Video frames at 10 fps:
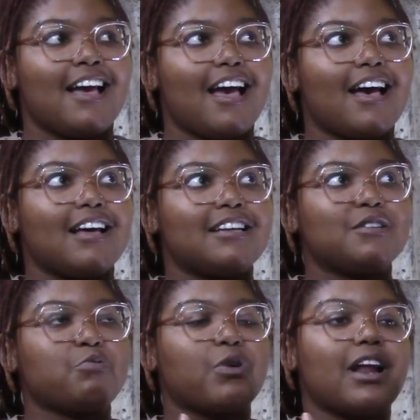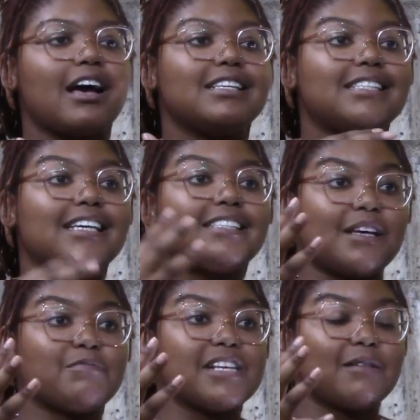And when I say
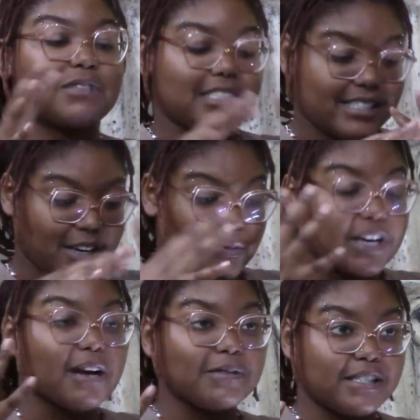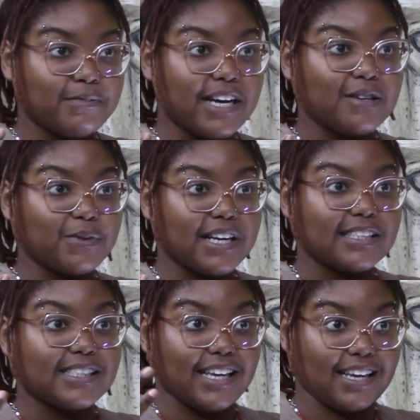something, I'm going to say what comes to mind when I
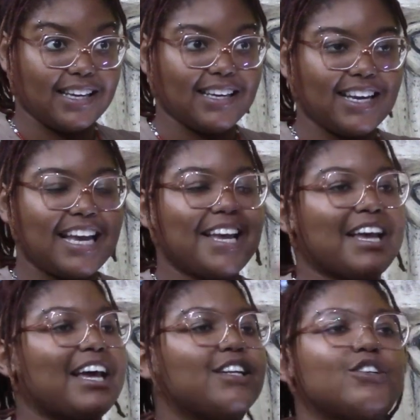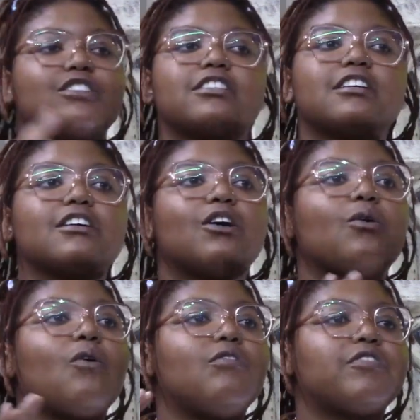say, and you're just going to
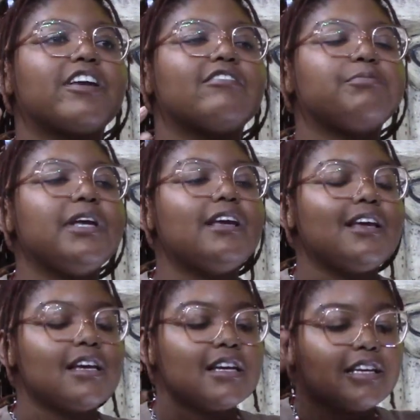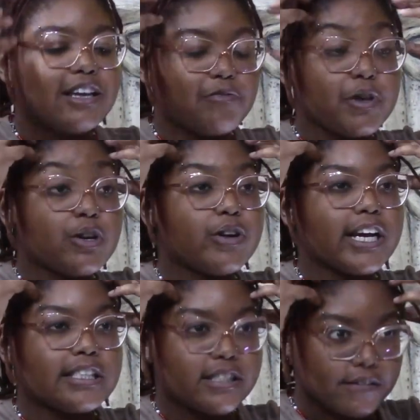go off. Give me
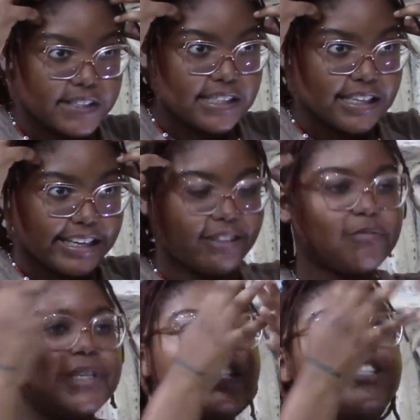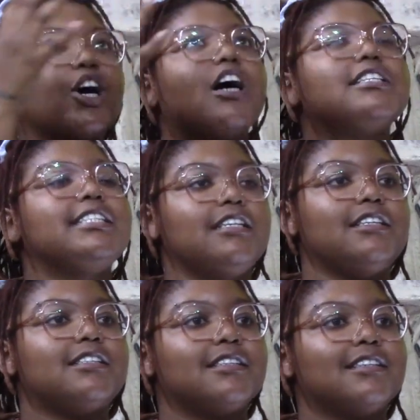creativity. Give me
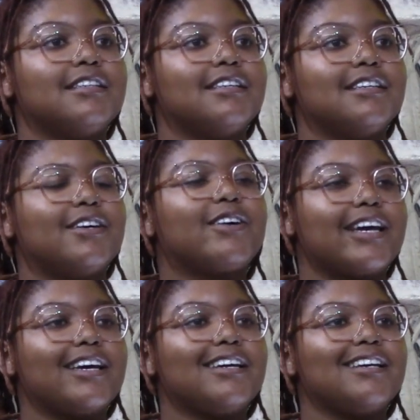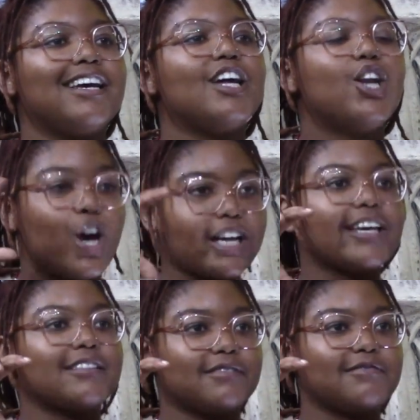starseed. Okay? Lock
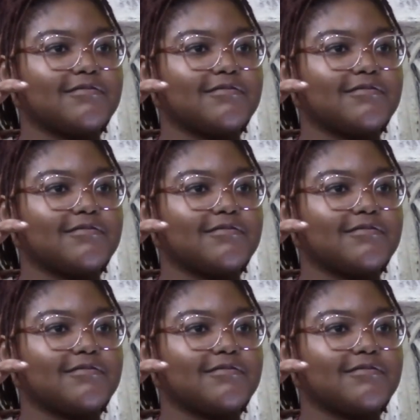in.